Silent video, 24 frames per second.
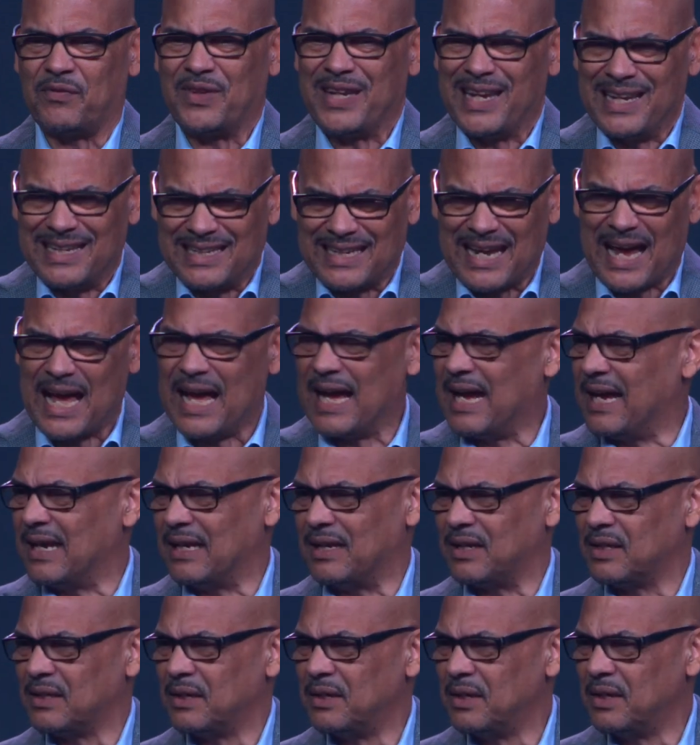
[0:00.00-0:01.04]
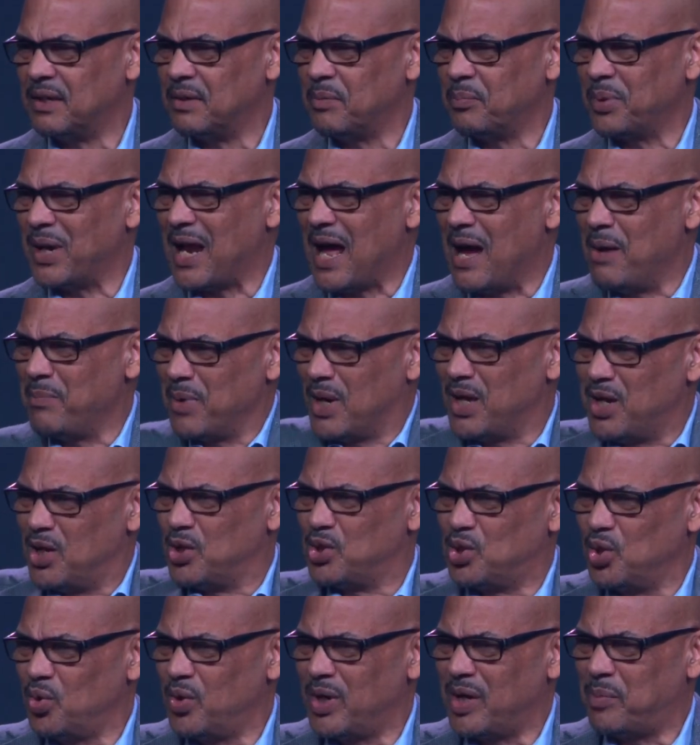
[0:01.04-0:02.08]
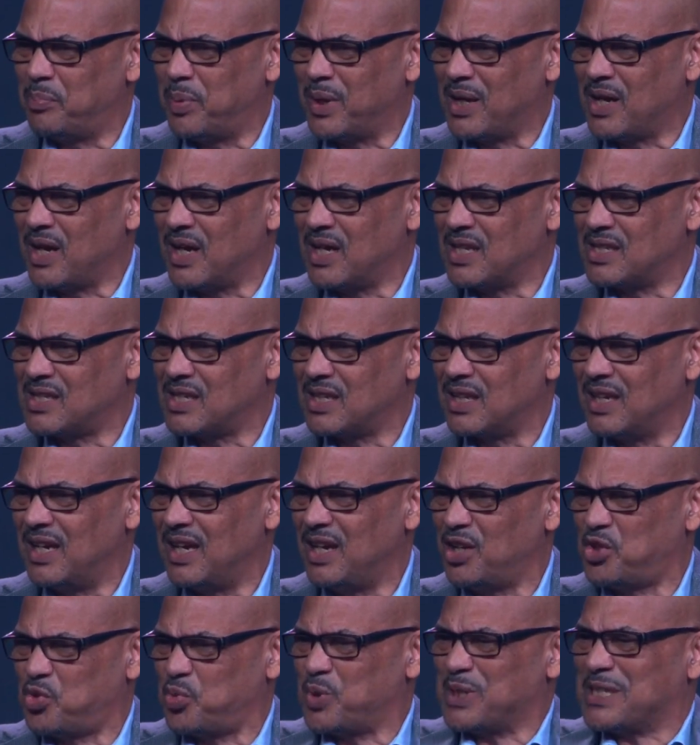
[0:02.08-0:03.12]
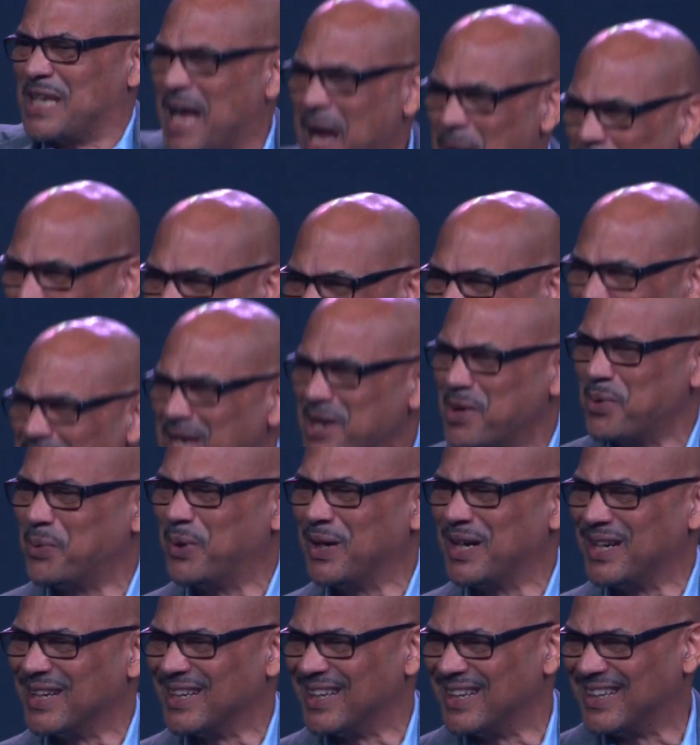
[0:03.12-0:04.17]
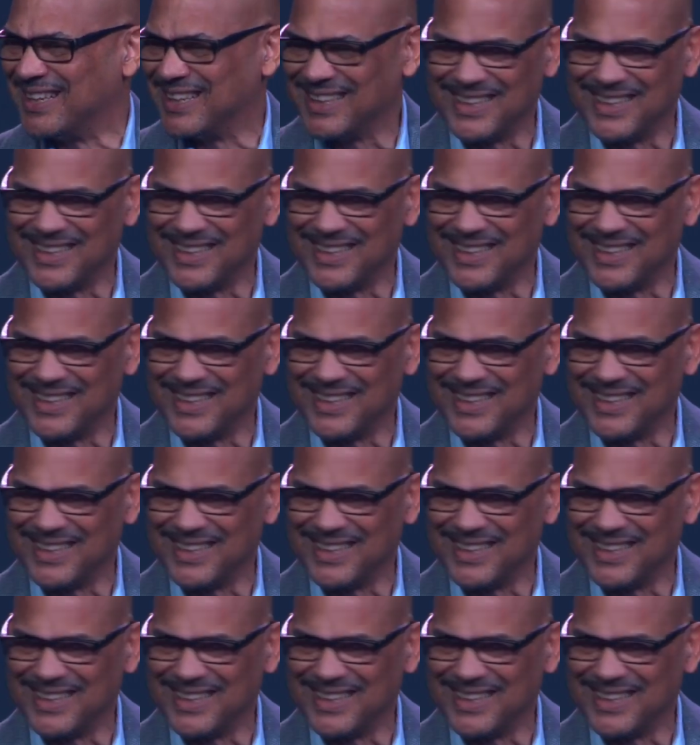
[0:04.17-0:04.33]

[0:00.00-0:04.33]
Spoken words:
They died, but I'm going to do it because it's what's happening in the world.